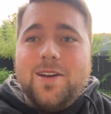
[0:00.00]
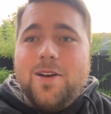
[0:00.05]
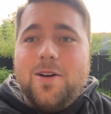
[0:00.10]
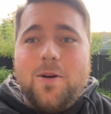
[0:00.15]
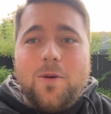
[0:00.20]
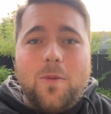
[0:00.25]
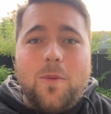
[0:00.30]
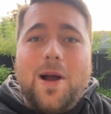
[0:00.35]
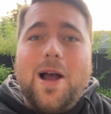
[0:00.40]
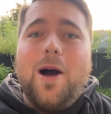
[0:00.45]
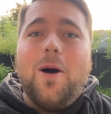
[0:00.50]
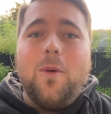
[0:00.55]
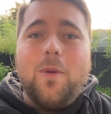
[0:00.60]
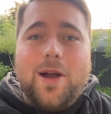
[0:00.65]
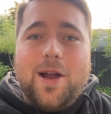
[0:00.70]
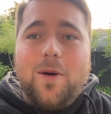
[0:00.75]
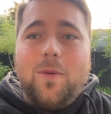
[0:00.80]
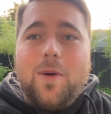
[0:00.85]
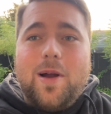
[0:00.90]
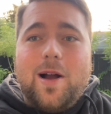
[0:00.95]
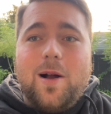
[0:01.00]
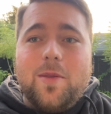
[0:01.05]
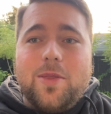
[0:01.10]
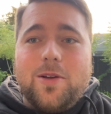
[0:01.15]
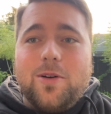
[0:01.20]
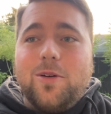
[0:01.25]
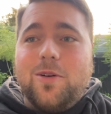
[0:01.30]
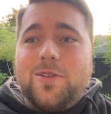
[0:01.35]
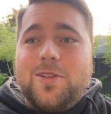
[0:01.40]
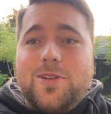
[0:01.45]
Wow.
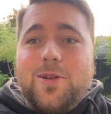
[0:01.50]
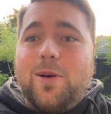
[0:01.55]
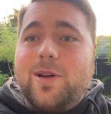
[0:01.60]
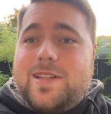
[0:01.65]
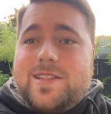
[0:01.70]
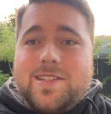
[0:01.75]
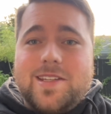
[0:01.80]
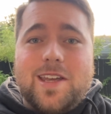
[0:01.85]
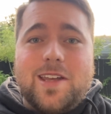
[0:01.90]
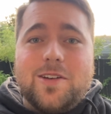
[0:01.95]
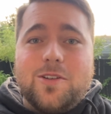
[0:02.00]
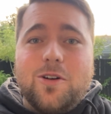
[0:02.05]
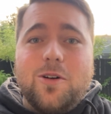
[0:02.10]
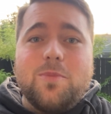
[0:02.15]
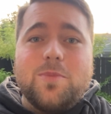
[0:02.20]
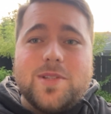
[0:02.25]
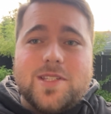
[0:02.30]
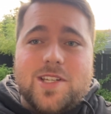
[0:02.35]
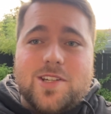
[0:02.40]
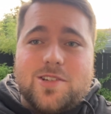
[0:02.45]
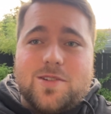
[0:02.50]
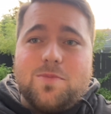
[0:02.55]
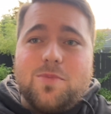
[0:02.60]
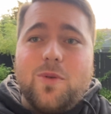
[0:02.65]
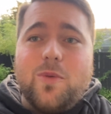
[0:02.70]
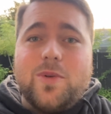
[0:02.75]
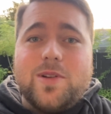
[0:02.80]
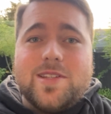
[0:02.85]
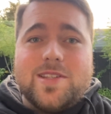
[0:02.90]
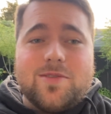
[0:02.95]
They're on 19 competition
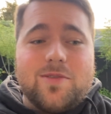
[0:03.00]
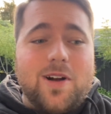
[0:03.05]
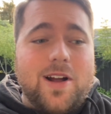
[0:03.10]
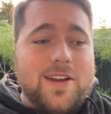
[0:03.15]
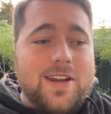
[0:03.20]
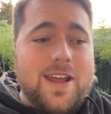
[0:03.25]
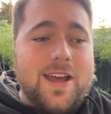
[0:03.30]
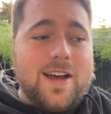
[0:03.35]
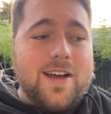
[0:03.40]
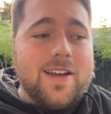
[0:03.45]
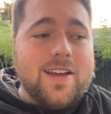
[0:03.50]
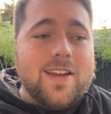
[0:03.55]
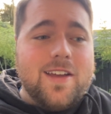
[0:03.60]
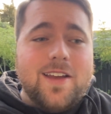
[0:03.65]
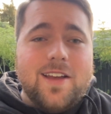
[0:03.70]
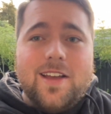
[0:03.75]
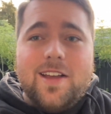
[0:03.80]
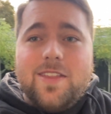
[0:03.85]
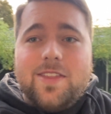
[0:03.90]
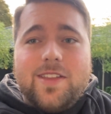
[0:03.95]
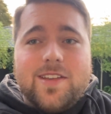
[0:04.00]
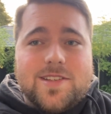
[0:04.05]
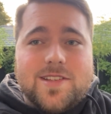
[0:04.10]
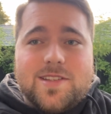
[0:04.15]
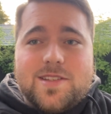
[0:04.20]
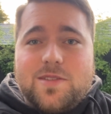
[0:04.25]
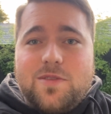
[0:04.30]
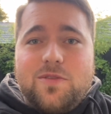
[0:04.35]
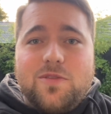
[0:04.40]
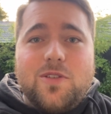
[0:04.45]
points right now. This
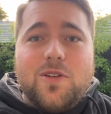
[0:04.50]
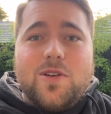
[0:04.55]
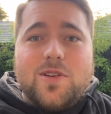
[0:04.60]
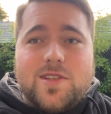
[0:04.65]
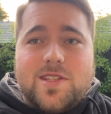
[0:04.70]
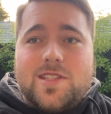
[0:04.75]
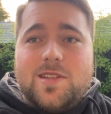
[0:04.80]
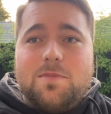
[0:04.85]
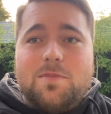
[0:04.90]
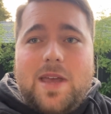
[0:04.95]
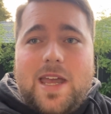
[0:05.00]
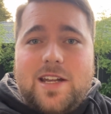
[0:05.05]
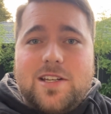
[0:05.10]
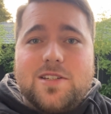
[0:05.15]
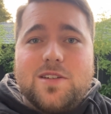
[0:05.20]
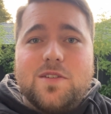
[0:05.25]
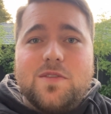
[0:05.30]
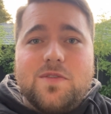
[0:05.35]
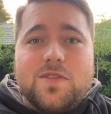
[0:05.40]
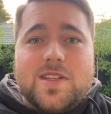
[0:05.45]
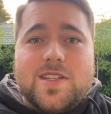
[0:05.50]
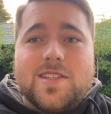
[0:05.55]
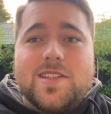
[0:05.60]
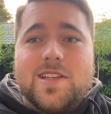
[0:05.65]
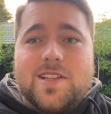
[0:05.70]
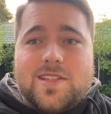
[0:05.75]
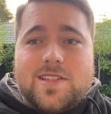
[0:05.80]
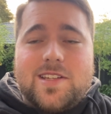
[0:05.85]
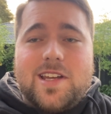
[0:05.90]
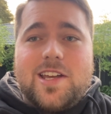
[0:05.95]
is the first match of the
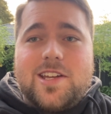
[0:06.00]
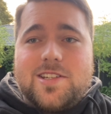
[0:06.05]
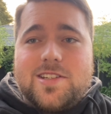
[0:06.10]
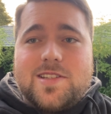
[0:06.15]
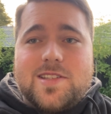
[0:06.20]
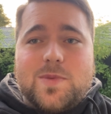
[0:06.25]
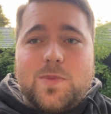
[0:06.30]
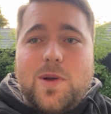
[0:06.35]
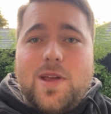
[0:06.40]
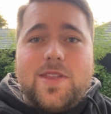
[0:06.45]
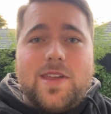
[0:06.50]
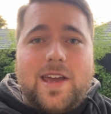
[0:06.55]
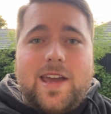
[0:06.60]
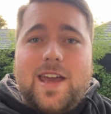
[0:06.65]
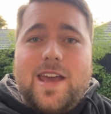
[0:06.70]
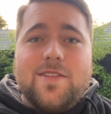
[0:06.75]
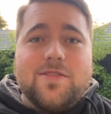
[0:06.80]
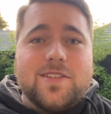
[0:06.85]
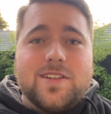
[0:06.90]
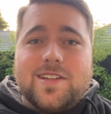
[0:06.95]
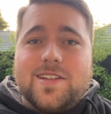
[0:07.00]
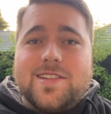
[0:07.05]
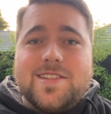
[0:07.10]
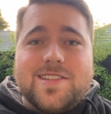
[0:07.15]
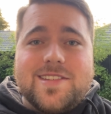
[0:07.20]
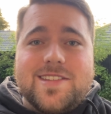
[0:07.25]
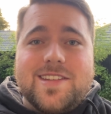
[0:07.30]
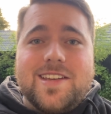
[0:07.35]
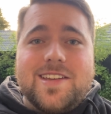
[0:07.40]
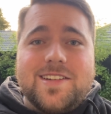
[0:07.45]
Six Nations where they haven't
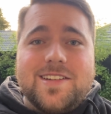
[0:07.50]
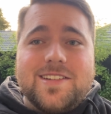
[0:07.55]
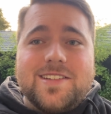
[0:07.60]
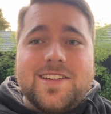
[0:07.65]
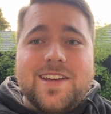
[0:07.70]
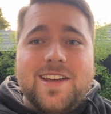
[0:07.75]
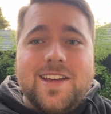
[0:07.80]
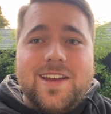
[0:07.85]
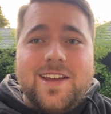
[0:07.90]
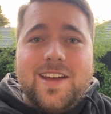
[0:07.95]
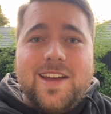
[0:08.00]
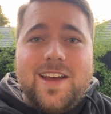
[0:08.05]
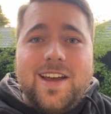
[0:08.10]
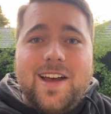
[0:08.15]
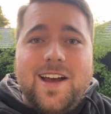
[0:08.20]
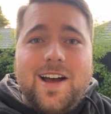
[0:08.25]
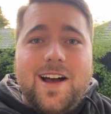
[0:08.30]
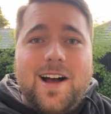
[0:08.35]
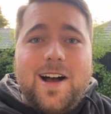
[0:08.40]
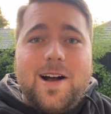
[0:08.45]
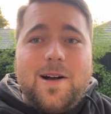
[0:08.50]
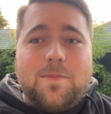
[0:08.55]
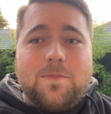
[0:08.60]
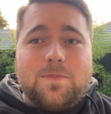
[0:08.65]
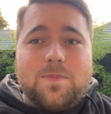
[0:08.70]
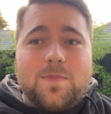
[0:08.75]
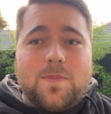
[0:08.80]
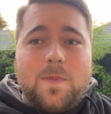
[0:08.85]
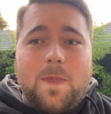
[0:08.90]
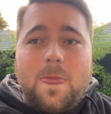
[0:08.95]
conceded
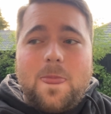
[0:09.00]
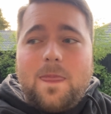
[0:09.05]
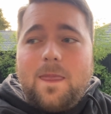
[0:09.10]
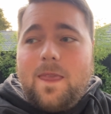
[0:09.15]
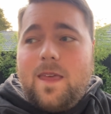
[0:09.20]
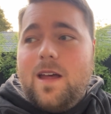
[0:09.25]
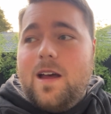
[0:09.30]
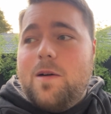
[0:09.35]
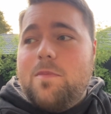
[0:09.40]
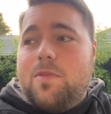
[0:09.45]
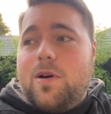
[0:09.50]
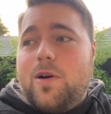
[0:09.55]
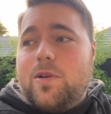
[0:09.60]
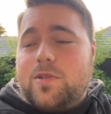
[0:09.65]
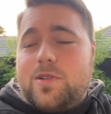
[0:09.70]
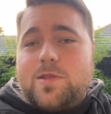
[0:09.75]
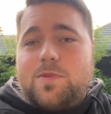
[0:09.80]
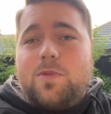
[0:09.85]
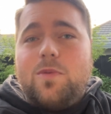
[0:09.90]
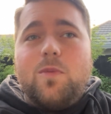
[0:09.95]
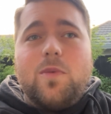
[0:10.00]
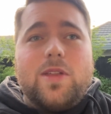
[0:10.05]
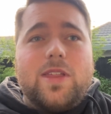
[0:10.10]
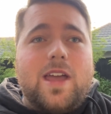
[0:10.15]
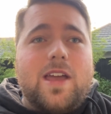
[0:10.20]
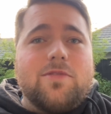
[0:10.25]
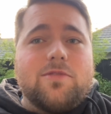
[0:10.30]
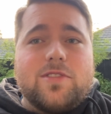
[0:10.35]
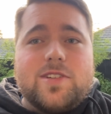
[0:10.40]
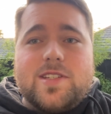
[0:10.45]
where they
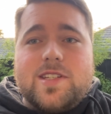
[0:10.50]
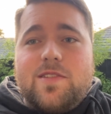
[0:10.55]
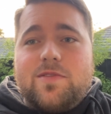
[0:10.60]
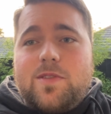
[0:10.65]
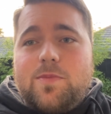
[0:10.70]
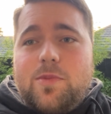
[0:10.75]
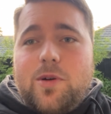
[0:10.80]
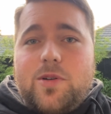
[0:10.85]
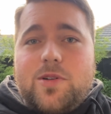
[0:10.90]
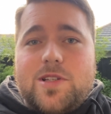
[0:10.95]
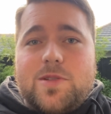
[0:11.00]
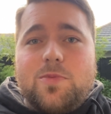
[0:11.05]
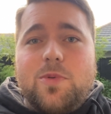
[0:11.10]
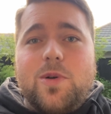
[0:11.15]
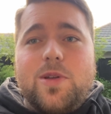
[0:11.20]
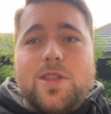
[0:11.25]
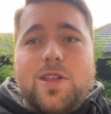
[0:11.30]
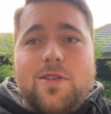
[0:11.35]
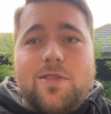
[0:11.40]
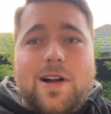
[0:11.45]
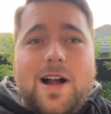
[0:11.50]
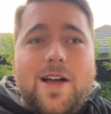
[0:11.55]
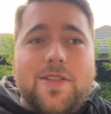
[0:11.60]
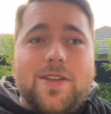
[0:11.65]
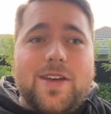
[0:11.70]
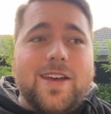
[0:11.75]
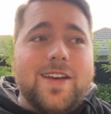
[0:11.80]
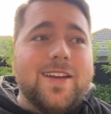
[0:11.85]
haven't received a bonus point there rather.